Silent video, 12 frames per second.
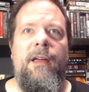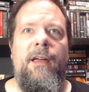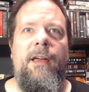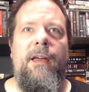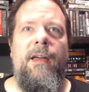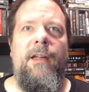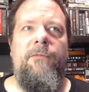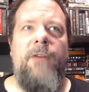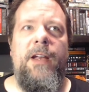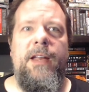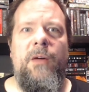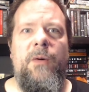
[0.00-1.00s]
and
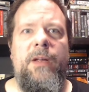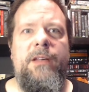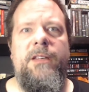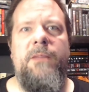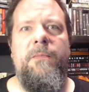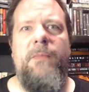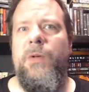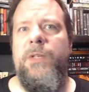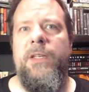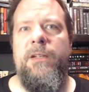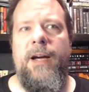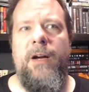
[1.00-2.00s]
finding out it's something else
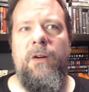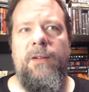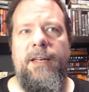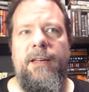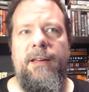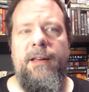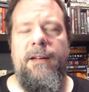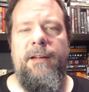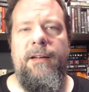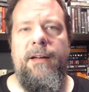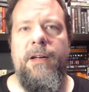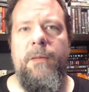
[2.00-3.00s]
entirely. And
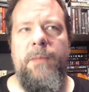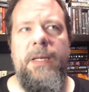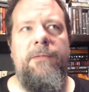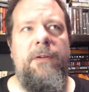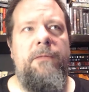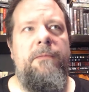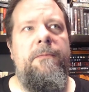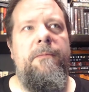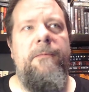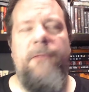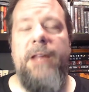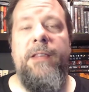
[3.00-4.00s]
I could be even
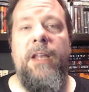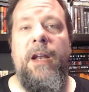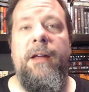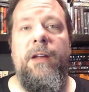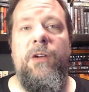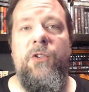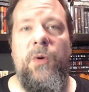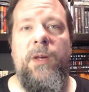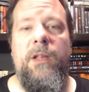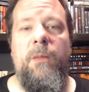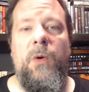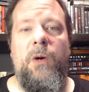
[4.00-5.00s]
find that I enjoy
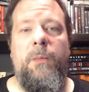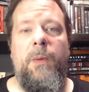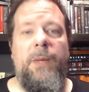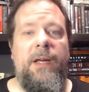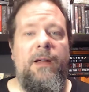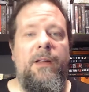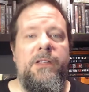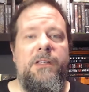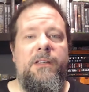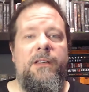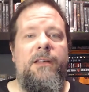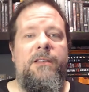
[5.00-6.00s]
the book, but
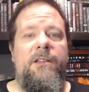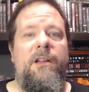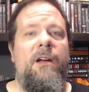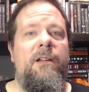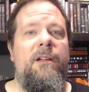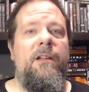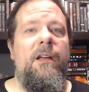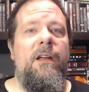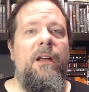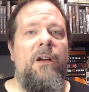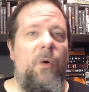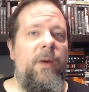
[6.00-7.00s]
because it's not
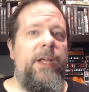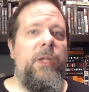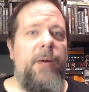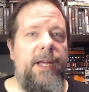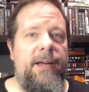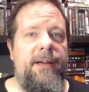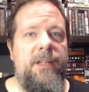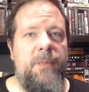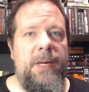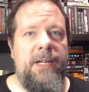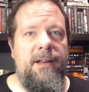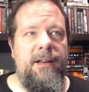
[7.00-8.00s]
going the way I
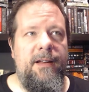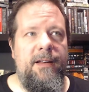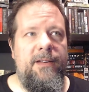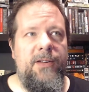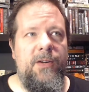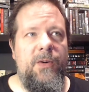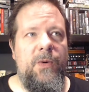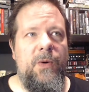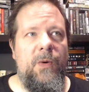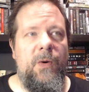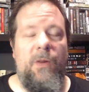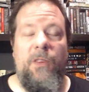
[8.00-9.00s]
expected it to
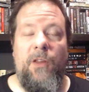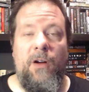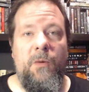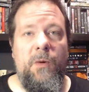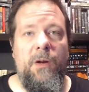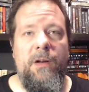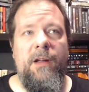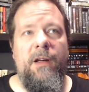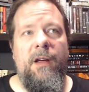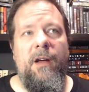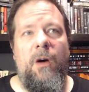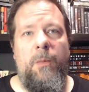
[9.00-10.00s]
or thought it would,
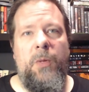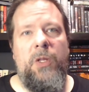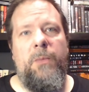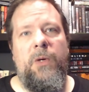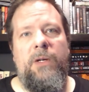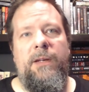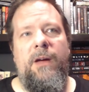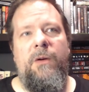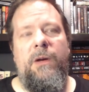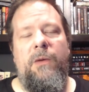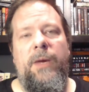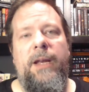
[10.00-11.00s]
I'll put the book down
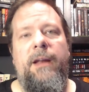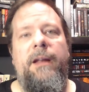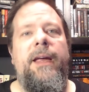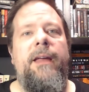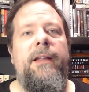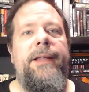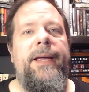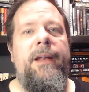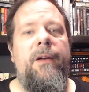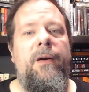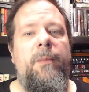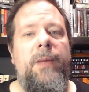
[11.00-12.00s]
and read it again
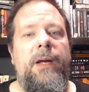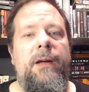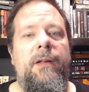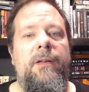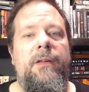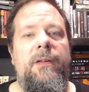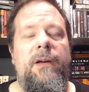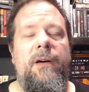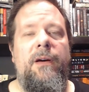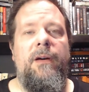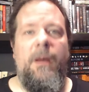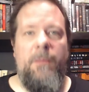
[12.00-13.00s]
later because
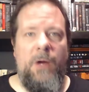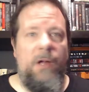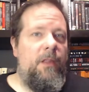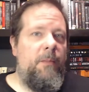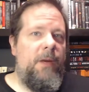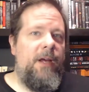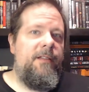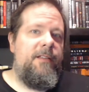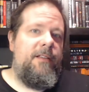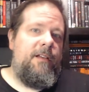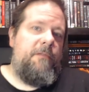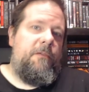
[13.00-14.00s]
I'm not in the
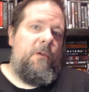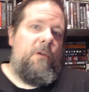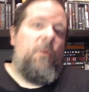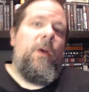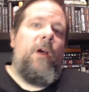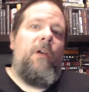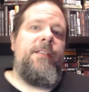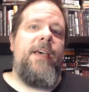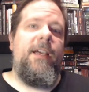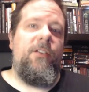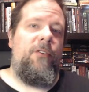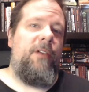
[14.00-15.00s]
mindset for where it's
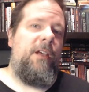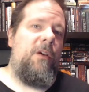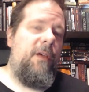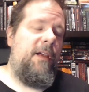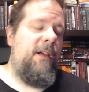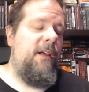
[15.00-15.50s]
actually going,